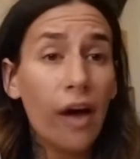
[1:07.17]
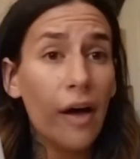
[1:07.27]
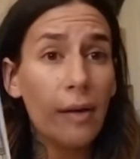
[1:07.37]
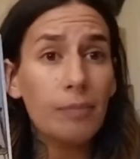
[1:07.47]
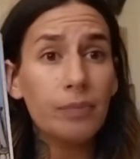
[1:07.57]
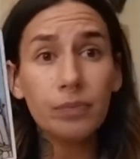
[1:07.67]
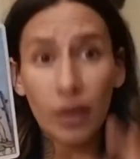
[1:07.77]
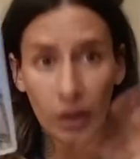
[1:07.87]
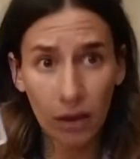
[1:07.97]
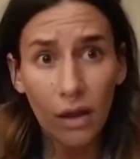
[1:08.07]

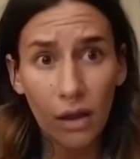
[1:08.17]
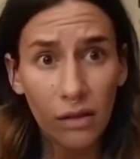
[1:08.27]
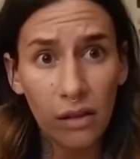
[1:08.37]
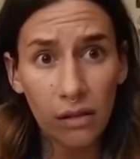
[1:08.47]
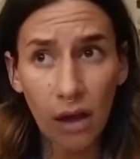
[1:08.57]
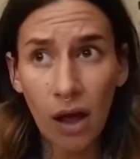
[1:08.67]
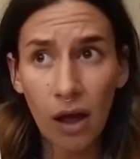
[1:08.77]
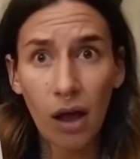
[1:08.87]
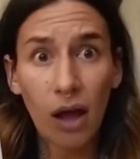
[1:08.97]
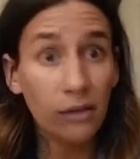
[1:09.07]
a
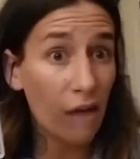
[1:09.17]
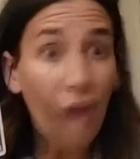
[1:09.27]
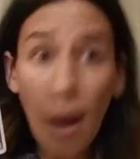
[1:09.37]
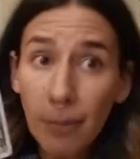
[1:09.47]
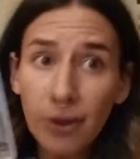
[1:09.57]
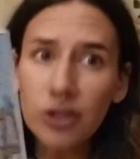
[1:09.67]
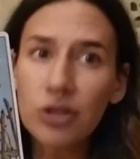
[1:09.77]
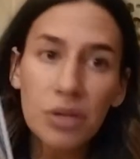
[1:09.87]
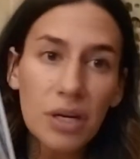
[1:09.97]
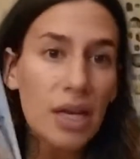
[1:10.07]
love
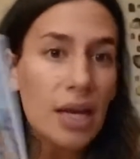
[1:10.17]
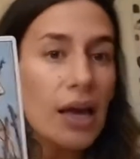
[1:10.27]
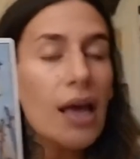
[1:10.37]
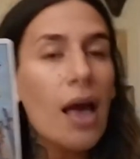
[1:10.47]
opportunity,